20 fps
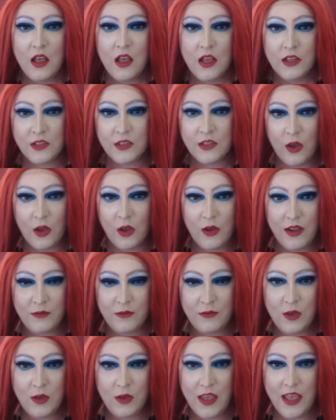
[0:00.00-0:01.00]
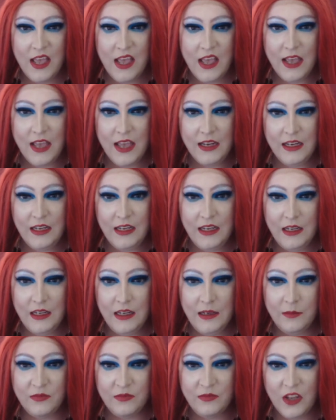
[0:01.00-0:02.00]
So if you hear
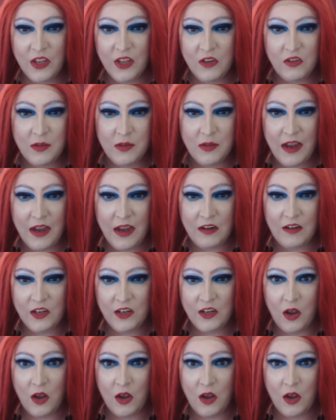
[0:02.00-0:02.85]
any thunder in the background,